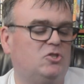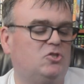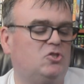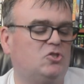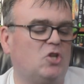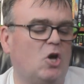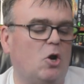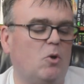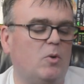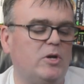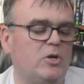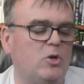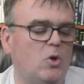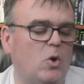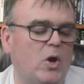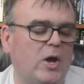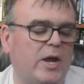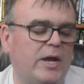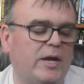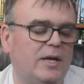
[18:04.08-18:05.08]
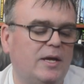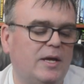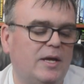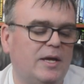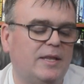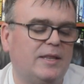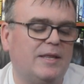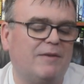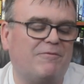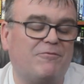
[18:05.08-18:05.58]
so annoying,
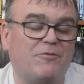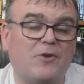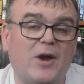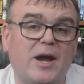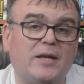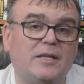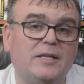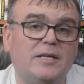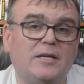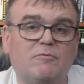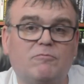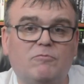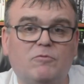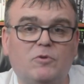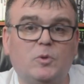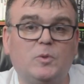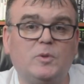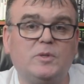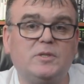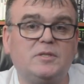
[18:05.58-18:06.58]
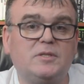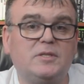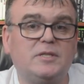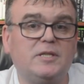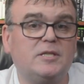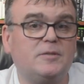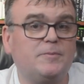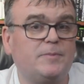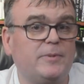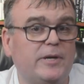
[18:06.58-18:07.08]
that frankly it ruins
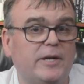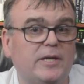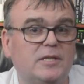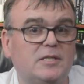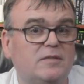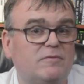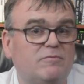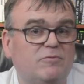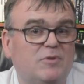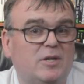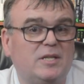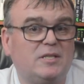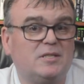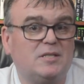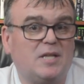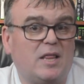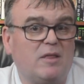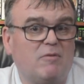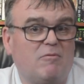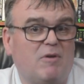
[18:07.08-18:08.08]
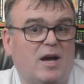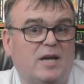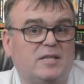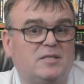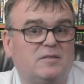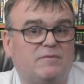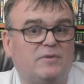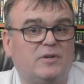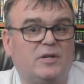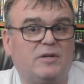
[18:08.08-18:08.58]
the experience of what is
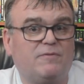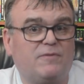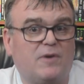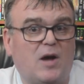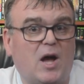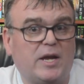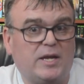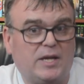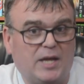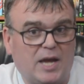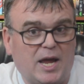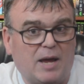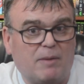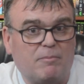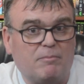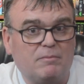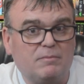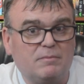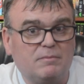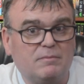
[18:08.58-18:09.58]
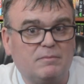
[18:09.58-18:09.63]
otherwise a very fine game.